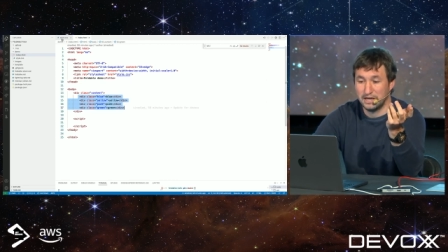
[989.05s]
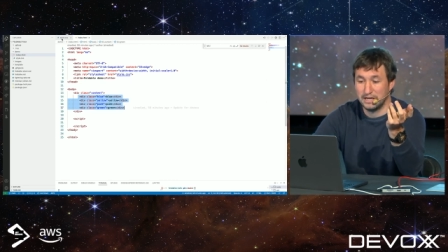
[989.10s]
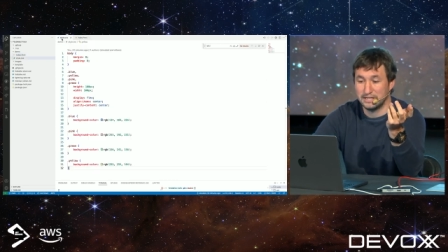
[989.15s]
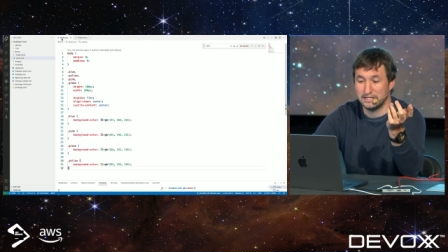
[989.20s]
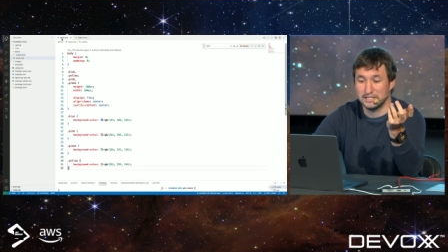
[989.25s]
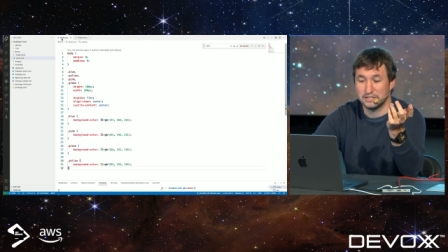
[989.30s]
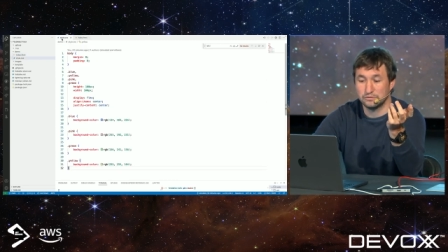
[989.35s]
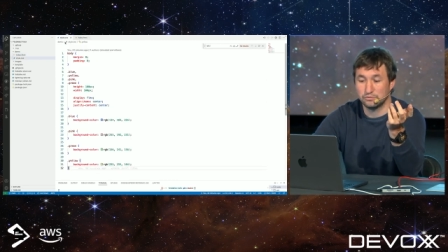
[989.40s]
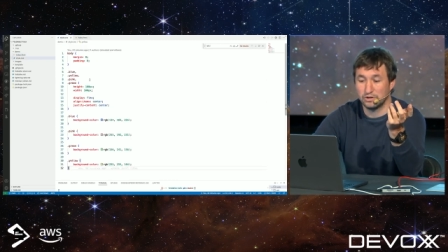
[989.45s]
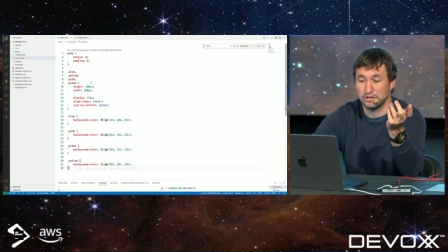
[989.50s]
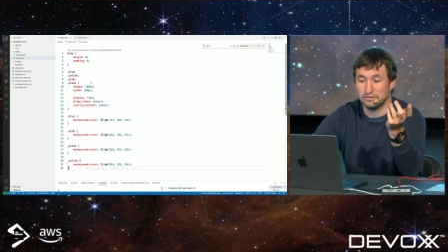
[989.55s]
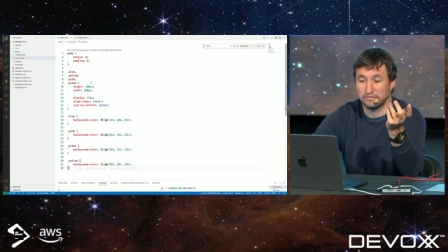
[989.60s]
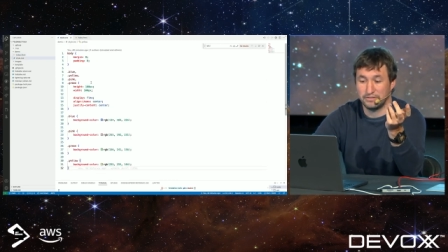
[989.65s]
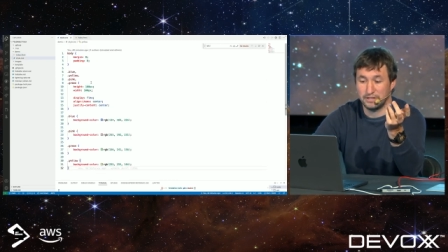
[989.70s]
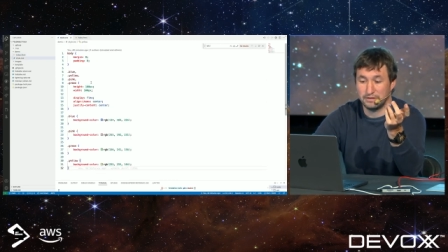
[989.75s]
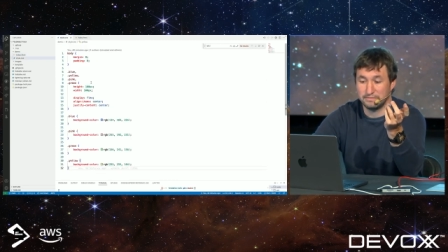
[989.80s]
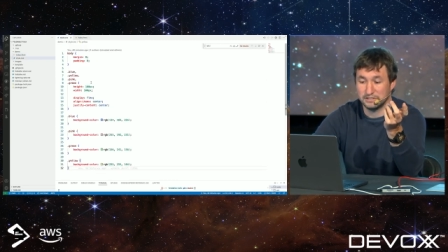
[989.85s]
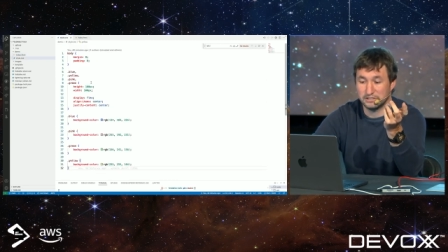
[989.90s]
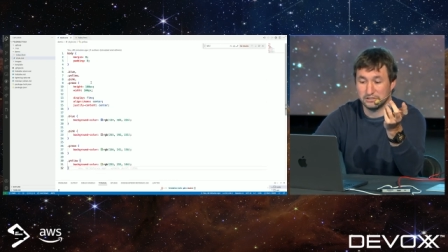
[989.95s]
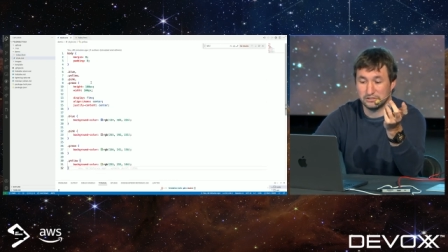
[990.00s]
and each one of
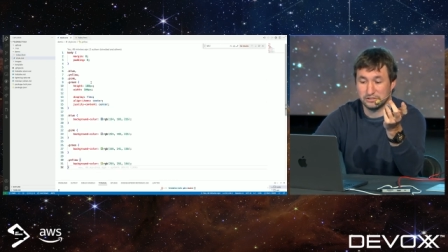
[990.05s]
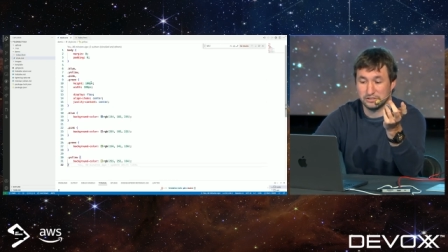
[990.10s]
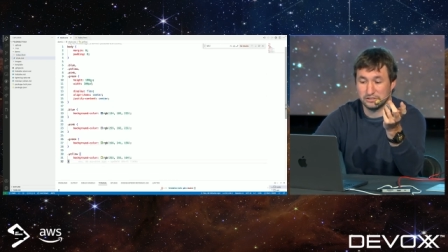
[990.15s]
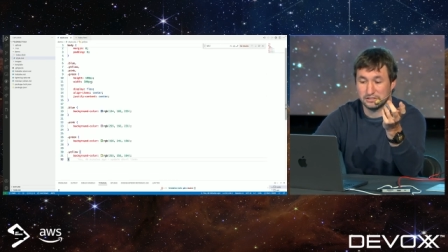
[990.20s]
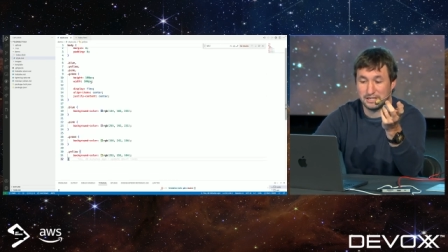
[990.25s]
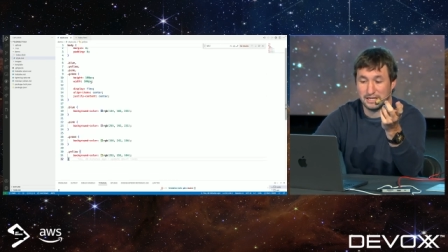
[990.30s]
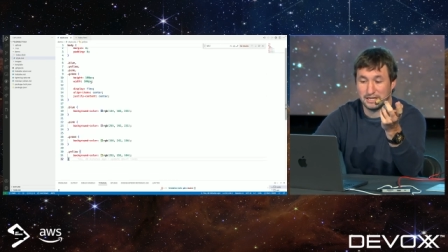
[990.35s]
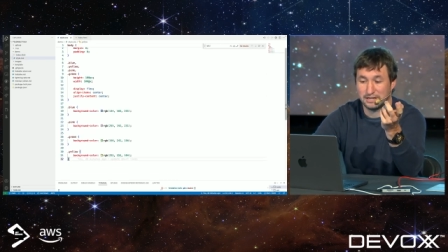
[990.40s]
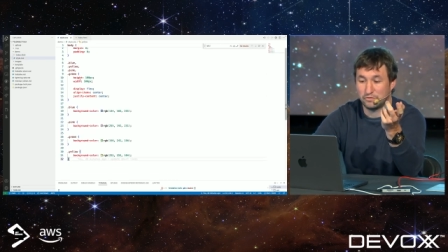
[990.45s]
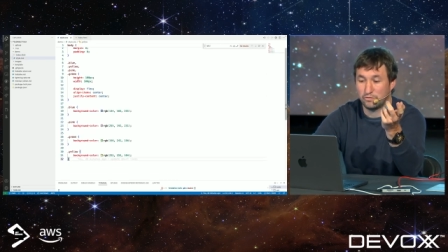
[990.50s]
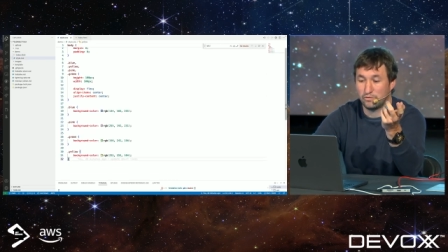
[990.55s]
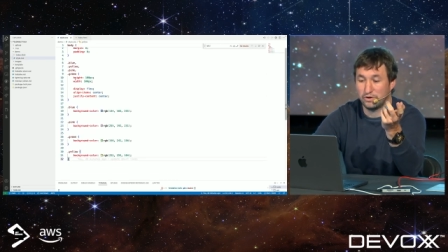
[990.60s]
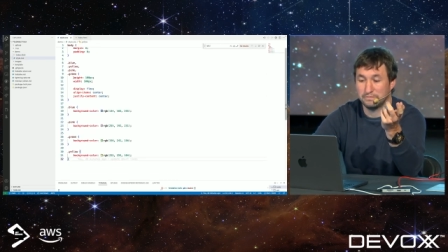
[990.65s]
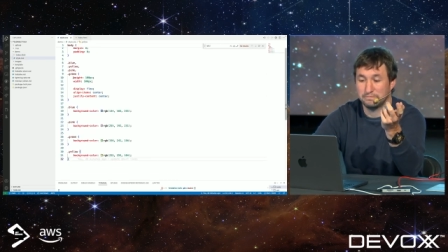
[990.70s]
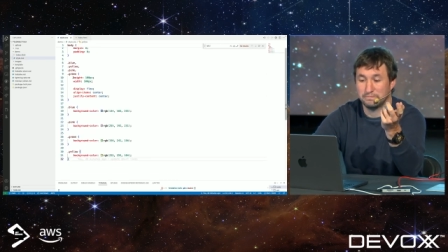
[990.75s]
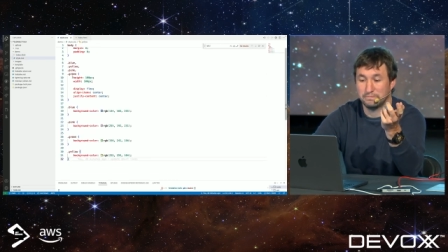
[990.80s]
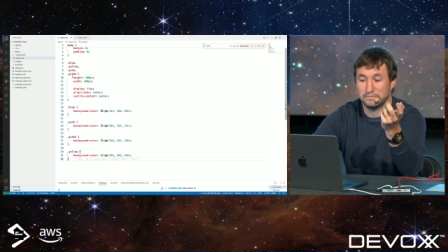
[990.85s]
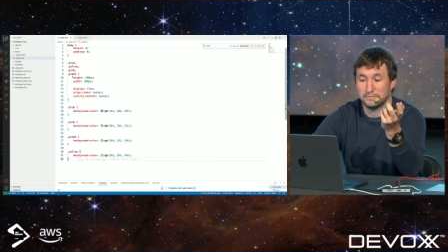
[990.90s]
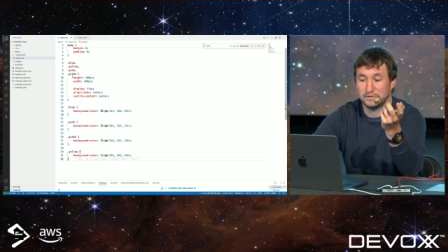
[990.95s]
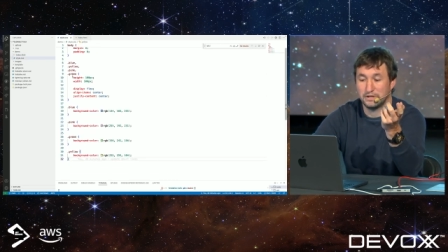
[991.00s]
them is just like
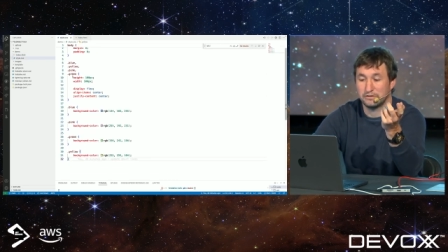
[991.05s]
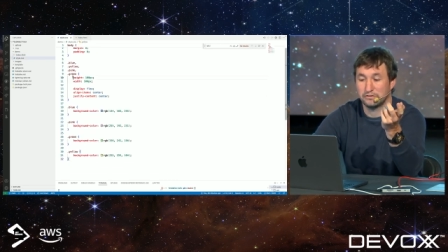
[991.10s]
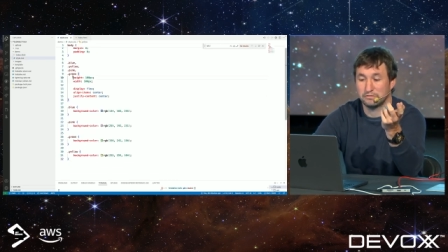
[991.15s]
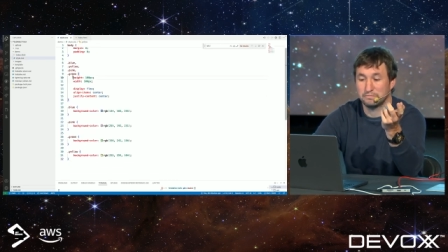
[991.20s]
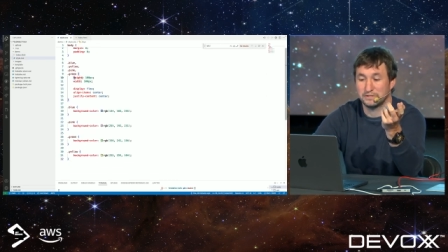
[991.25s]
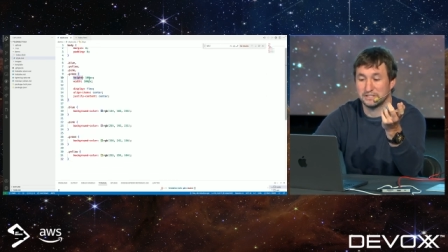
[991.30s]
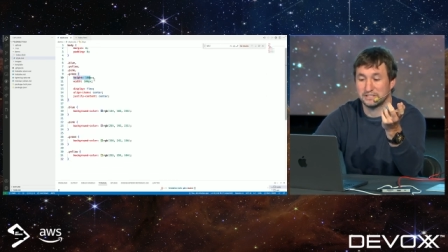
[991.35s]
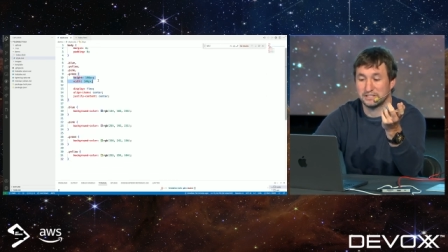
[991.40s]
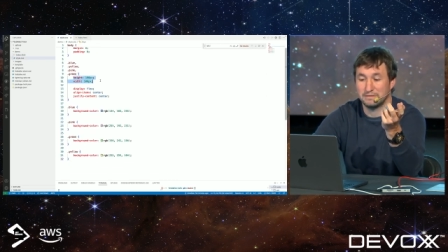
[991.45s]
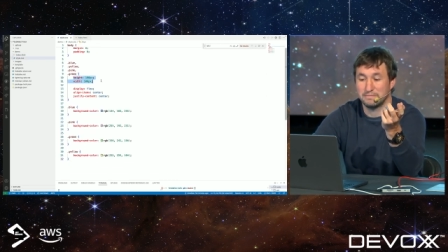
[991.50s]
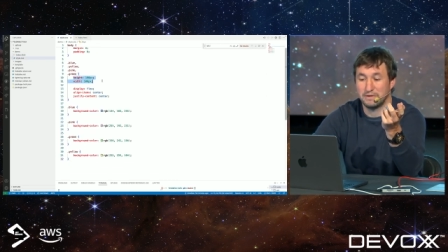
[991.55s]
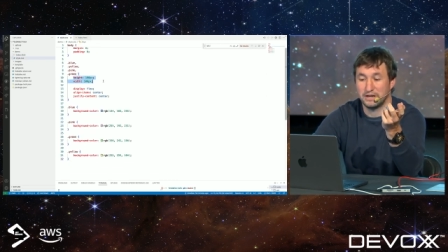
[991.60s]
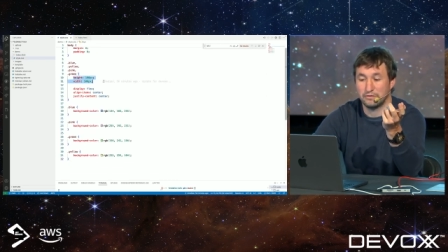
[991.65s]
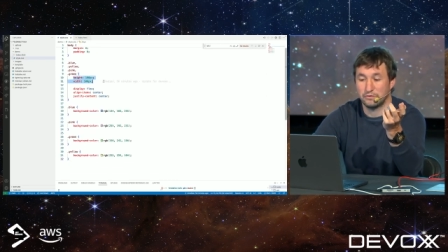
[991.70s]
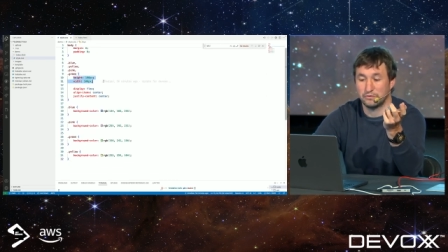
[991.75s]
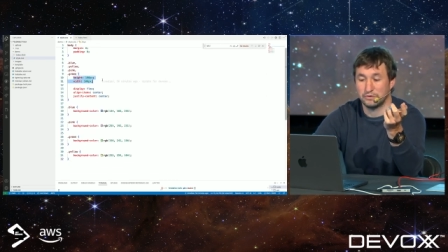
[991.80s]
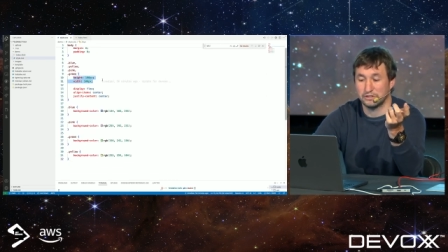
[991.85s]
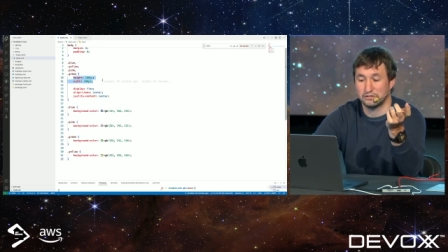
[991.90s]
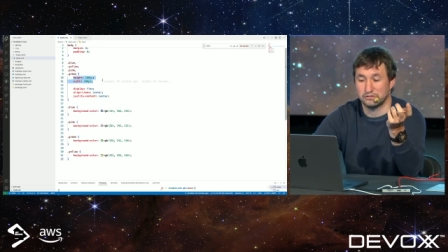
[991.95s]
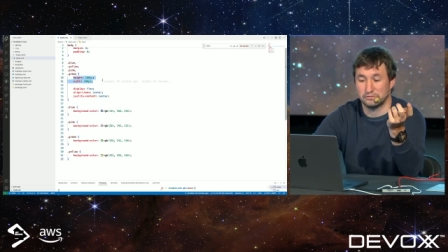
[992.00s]
100 pixel by
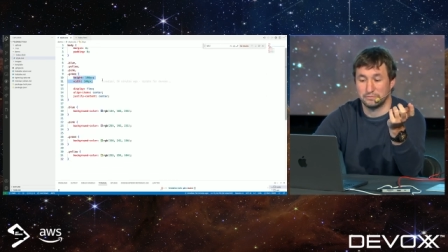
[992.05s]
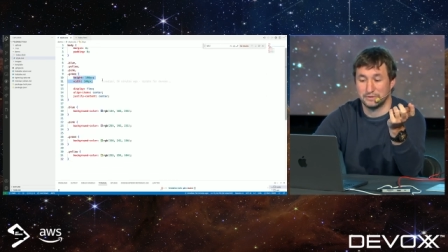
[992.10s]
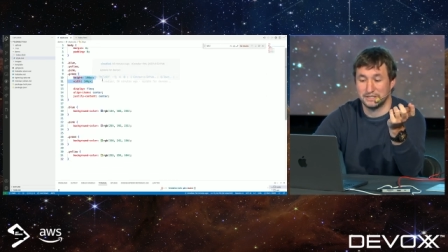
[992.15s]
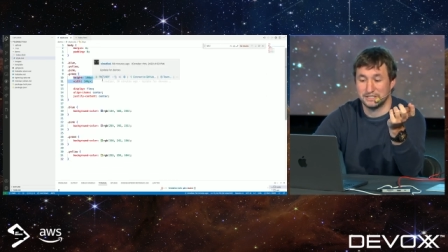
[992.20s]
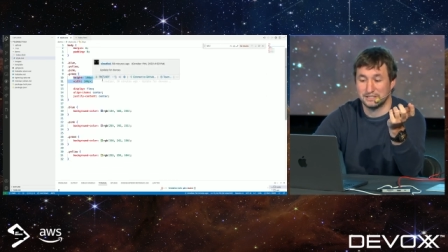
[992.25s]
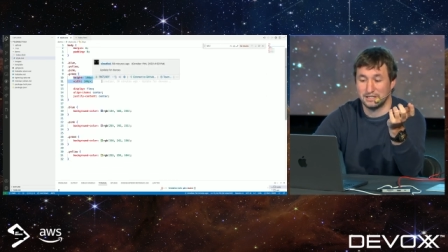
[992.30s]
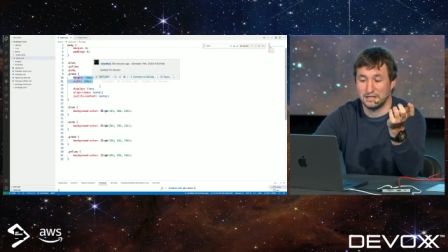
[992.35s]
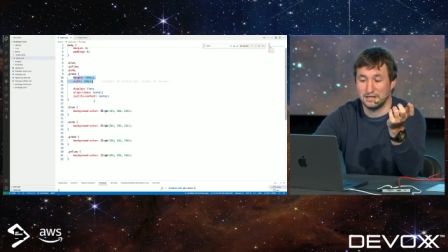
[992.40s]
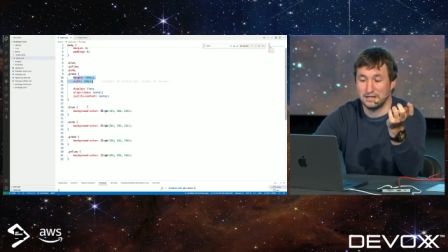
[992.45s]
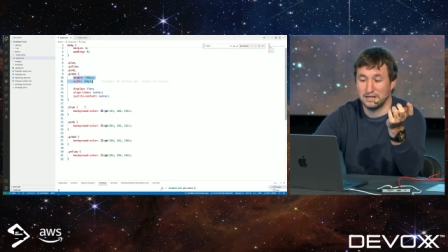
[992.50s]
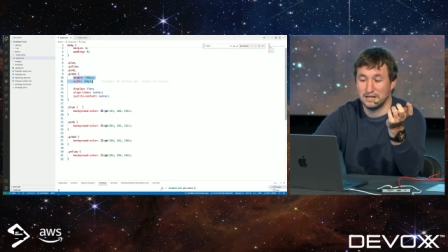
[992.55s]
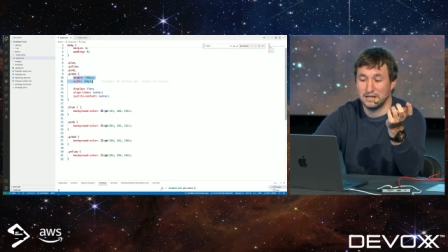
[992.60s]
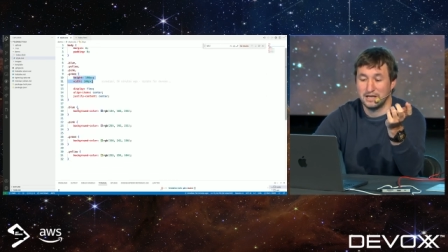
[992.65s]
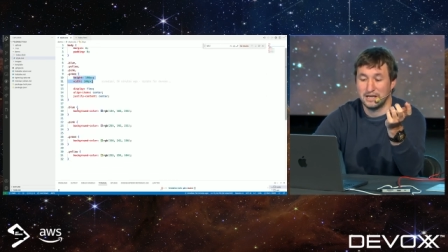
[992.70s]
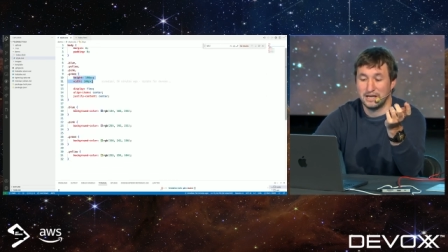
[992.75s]
100 pixel